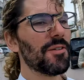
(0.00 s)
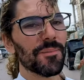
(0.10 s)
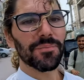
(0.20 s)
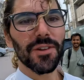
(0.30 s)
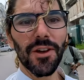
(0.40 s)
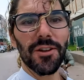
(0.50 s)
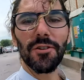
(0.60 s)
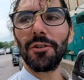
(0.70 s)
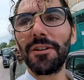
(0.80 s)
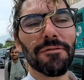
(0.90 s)
you.
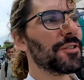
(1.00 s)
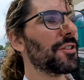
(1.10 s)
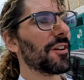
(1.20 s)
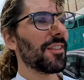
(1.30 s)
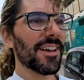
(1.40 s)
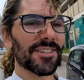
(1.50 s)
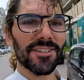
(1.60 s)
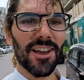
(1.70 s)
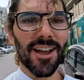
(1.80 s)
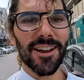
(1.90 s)
No need for
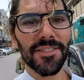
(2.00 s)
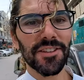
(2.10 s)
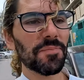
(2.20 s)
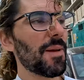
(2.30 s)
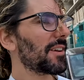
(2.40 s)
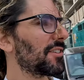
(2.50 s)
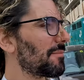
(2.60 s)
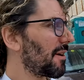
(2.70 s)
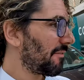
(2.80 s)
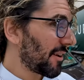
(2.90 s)
sunglasses, I got the specs
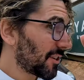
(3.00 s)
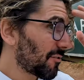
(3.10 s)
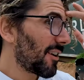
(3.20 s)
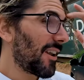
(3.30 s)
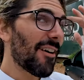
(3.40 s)
on my face right